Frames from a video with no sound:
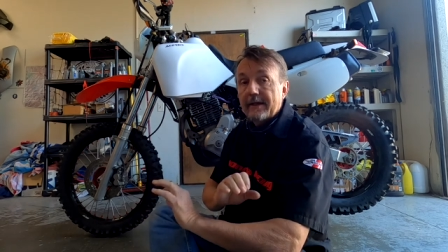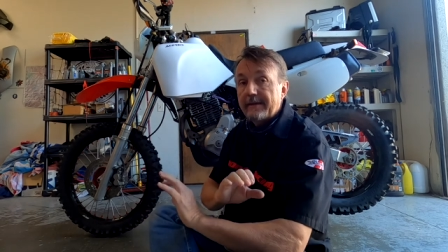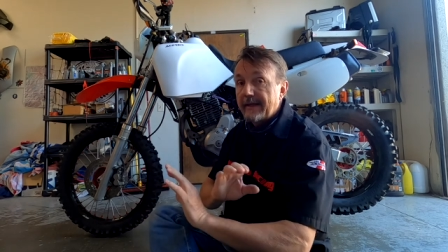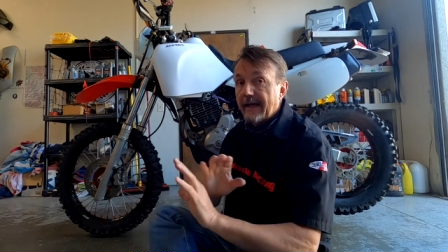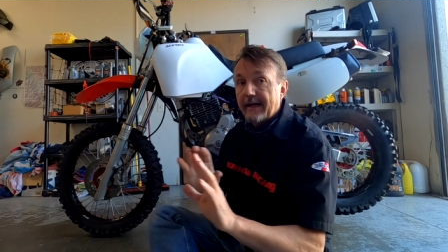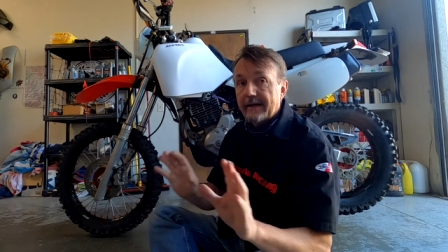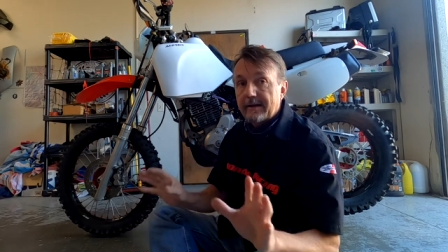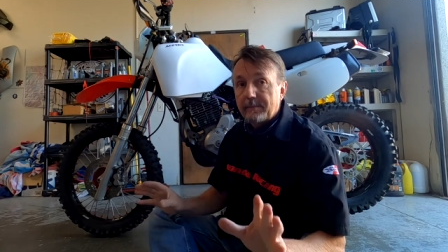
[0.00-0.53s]

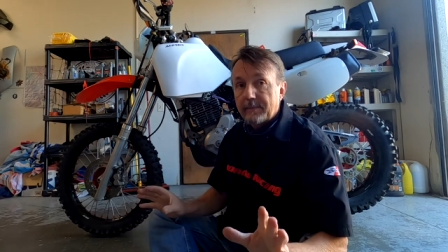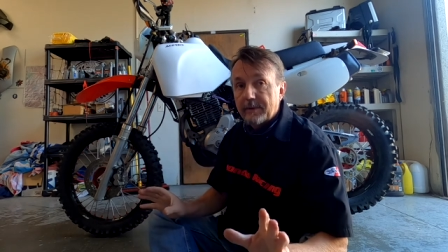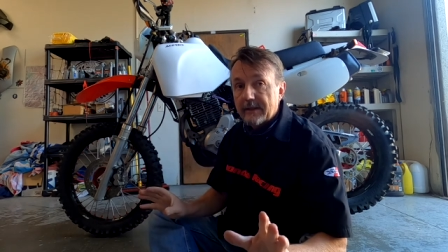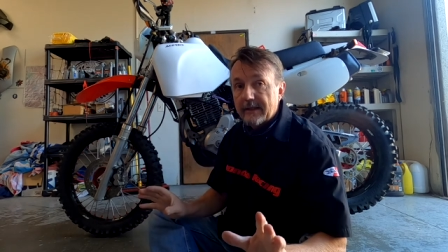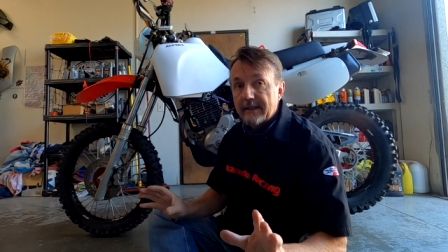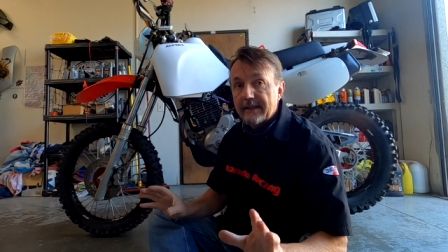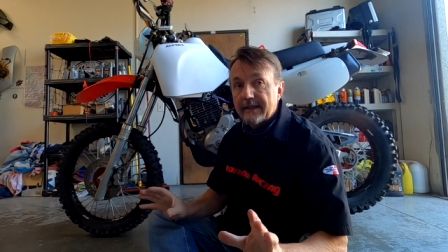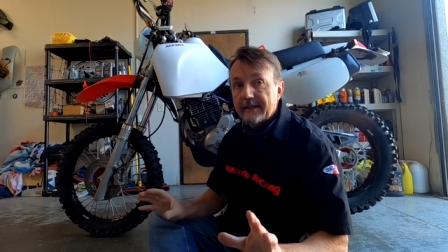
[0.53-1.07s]
They act
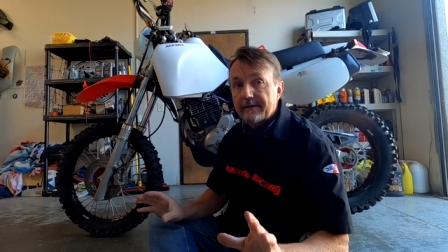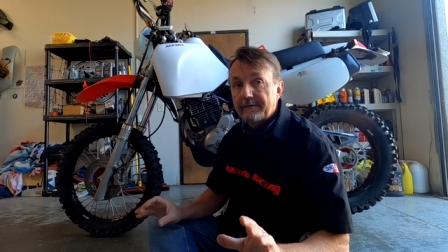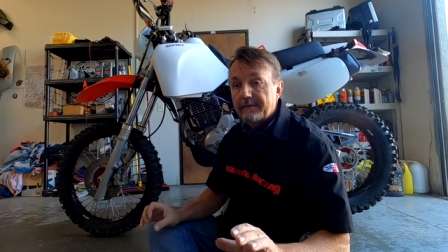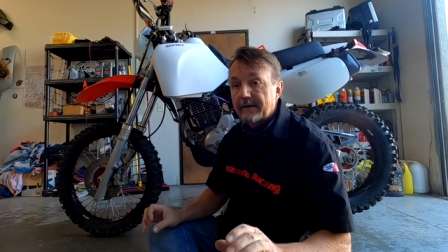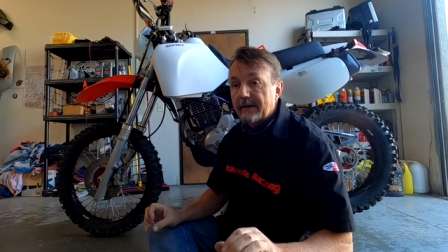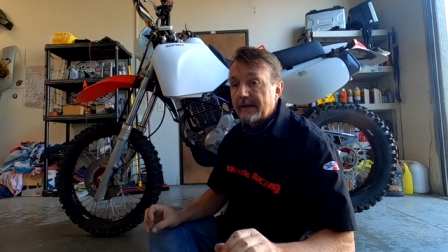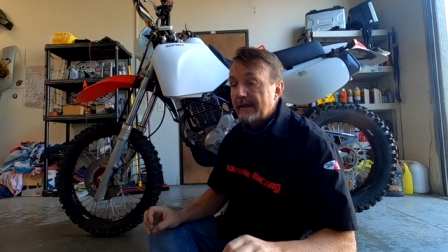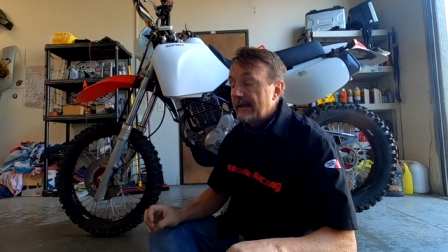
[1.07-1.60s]
completely
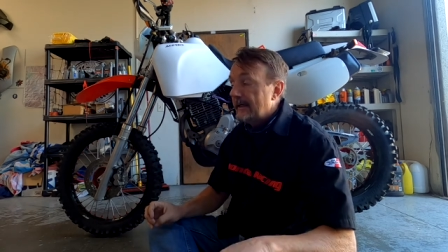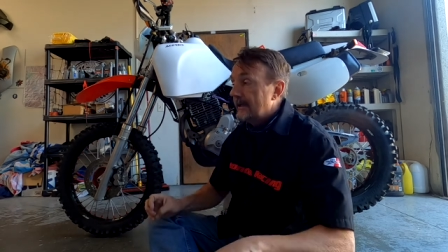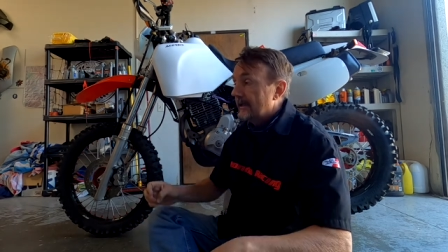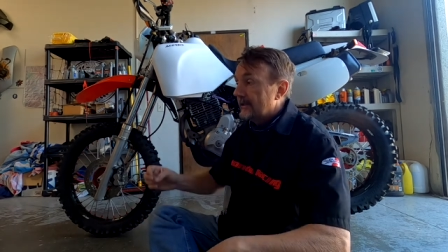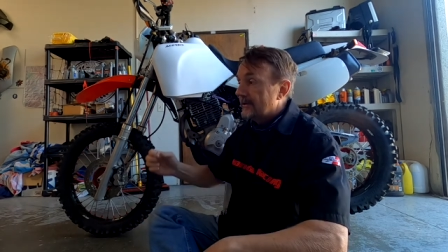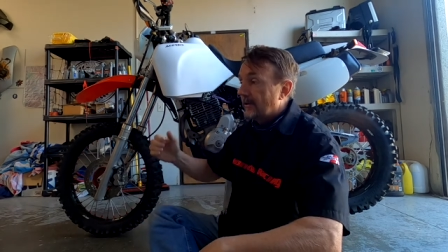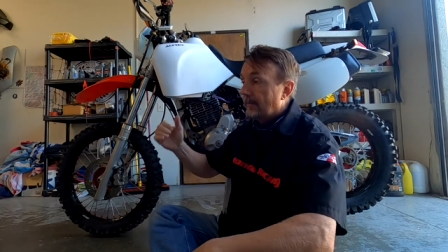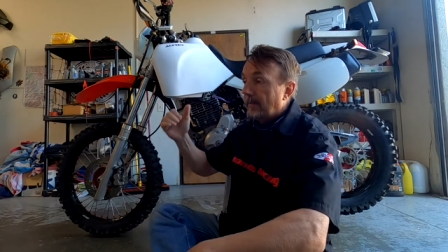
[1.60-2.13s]
different.
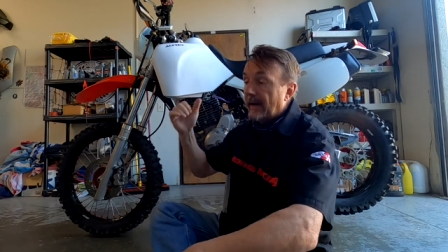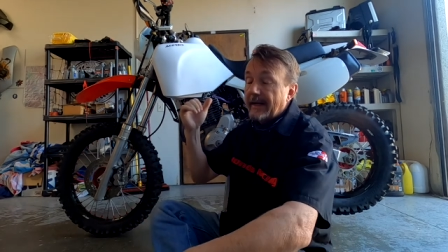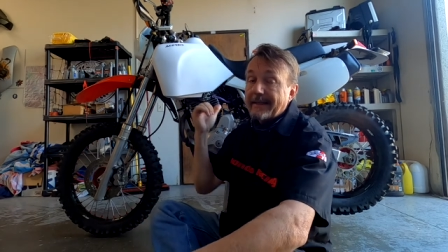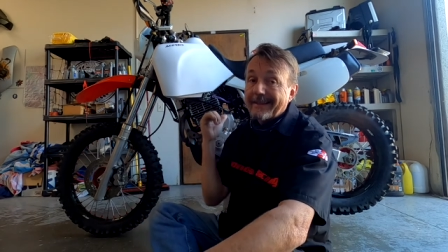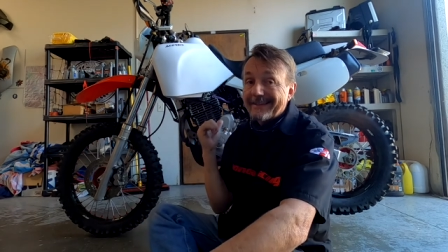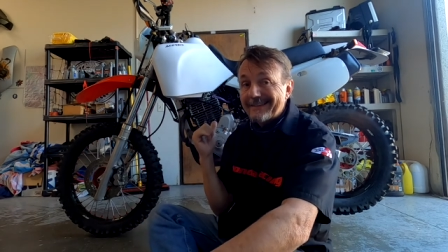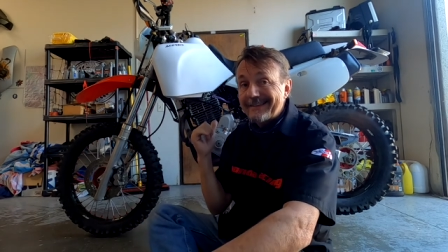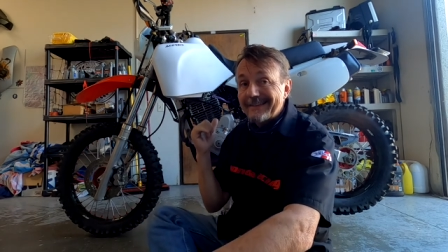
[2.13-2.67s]
So a bike
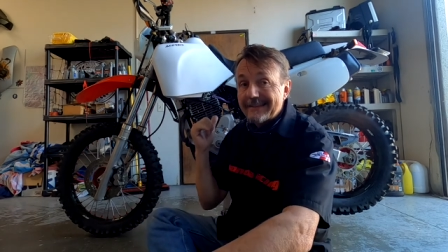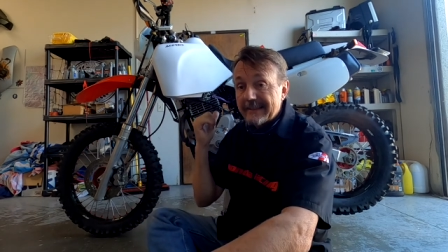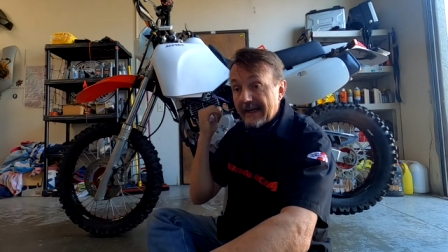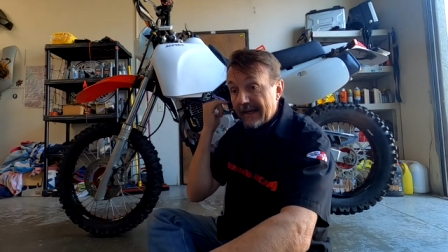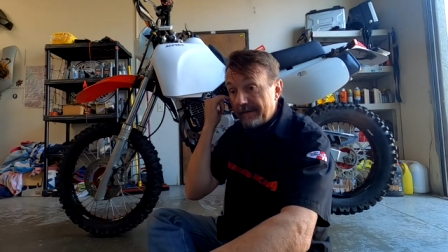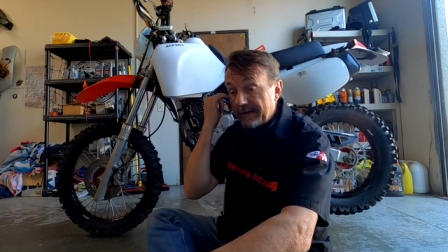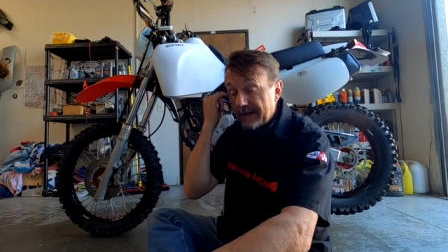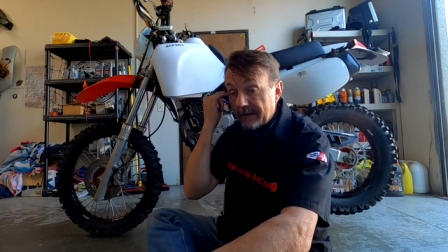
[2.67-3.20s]
that's this
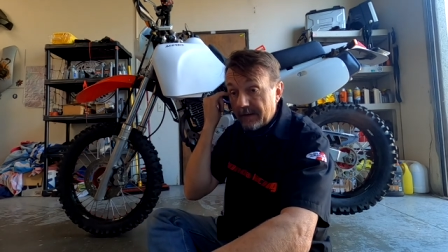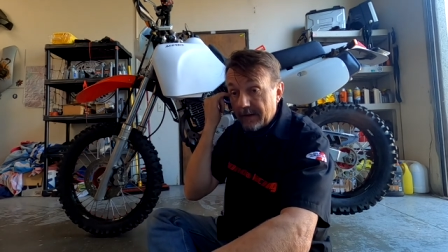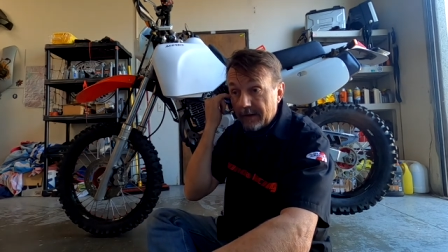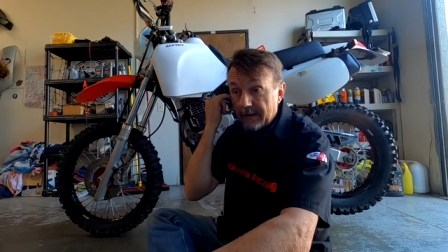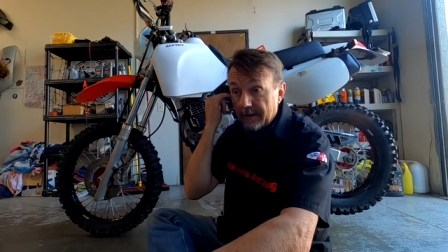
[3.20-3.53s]
heavy,